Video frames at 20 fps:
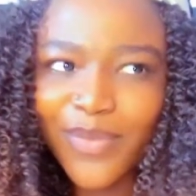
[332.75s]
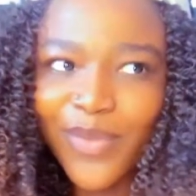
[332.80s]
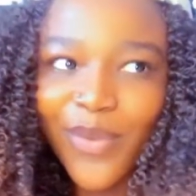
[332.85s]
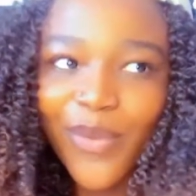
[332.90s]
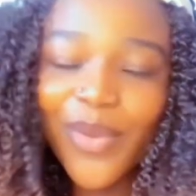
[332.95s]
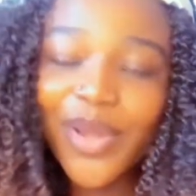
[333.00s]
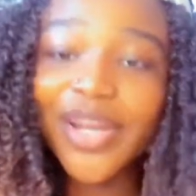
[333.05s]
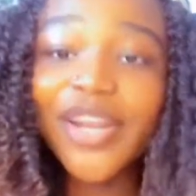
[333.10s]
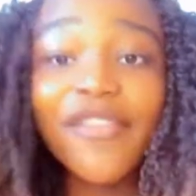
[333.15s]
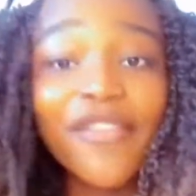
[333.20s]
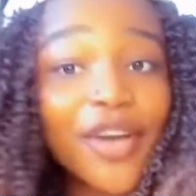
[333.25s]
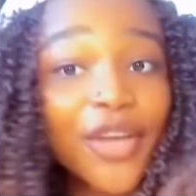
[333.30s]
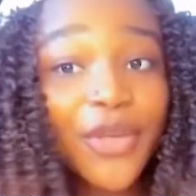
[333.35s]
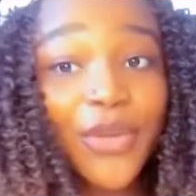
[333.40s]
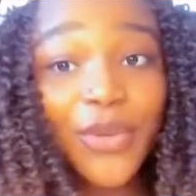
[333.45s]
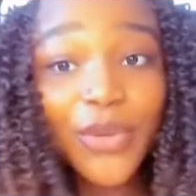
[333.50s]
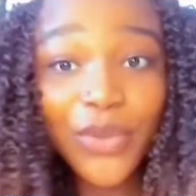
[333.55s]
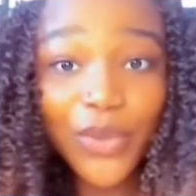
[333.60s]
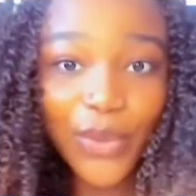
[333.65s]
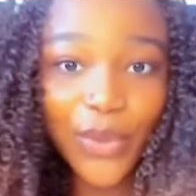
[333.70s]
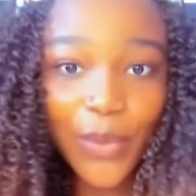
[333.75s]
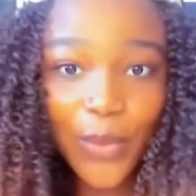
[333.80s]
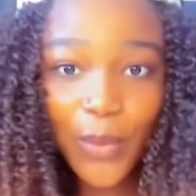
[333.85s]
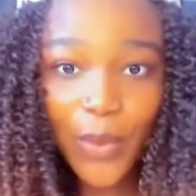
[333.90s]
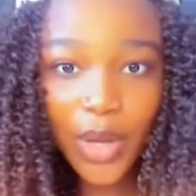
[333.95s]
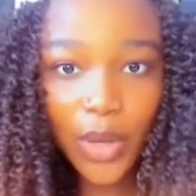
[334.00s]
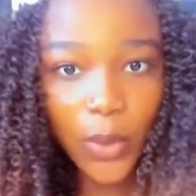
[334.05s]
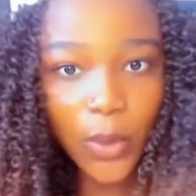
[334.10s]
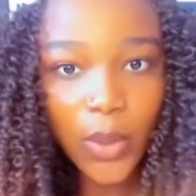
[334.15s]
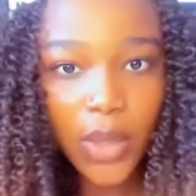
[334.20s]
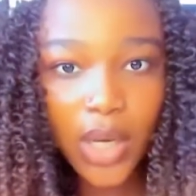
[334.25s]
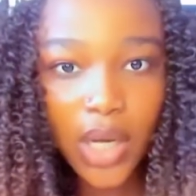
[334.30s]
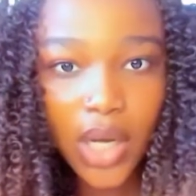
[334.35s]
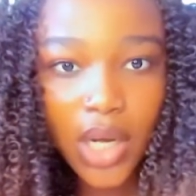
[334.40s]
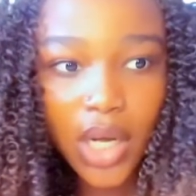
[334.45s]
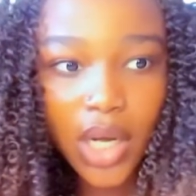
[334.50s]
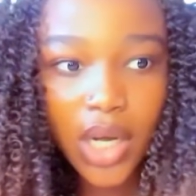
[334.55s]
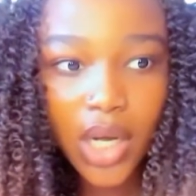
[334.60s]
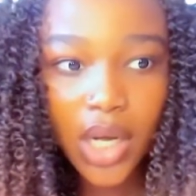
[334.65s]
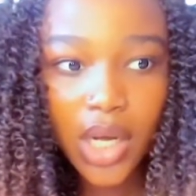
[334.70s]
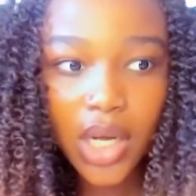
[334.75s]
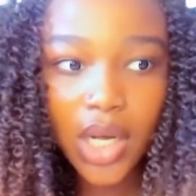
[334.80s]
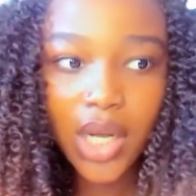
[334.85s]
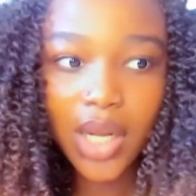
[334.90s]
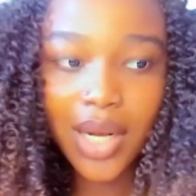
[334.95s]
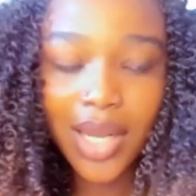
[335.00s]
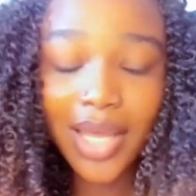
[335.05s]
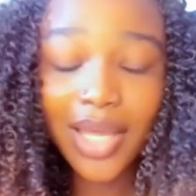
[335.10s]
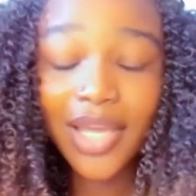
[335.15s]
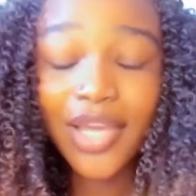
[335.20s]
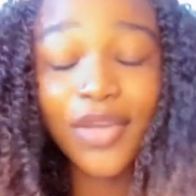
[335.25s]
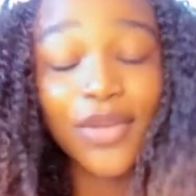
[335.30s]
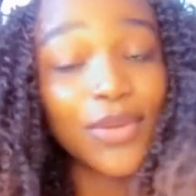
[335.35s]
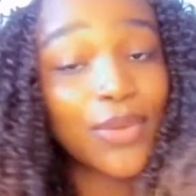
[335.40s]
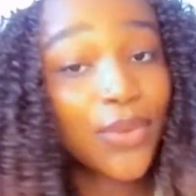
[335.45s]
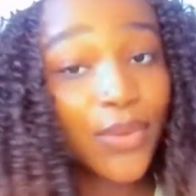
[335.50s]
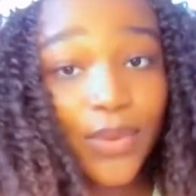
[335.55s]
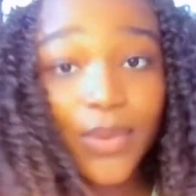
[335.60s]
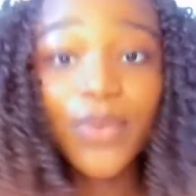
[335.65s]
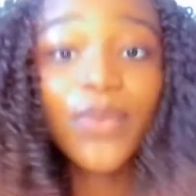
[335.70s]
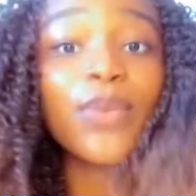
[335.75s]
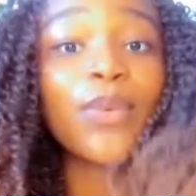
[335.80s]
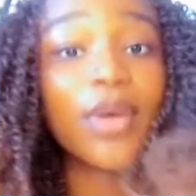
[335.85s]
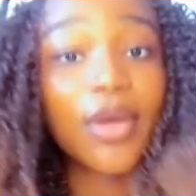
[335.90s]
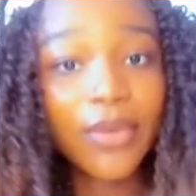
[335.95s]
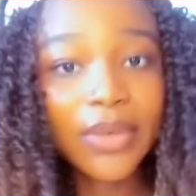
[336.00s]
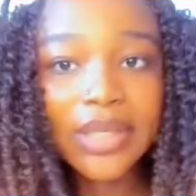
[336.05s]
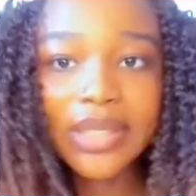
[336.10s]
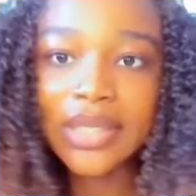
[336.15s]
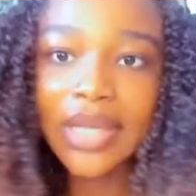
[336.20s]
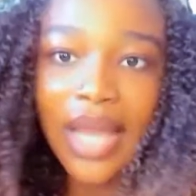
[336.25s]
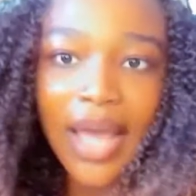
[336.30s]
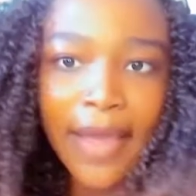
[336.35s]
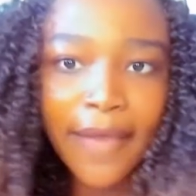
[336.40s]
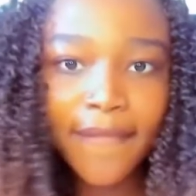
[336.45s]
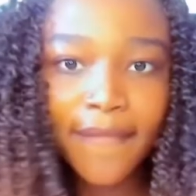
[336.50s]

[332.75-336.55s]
whenever you're doing well, like you're doing well in life,